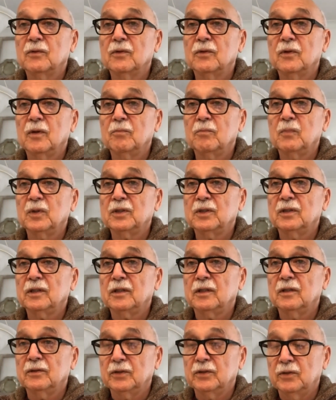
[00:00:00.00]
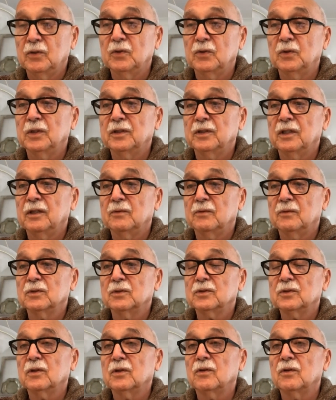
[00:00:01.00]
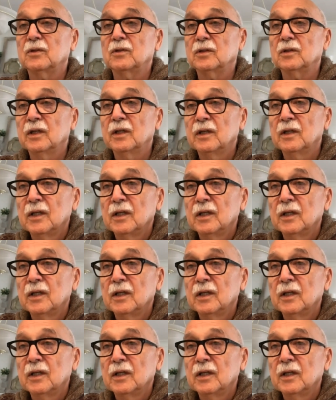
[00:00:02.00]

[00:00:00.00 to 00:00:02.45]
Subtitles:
the particular unit that was called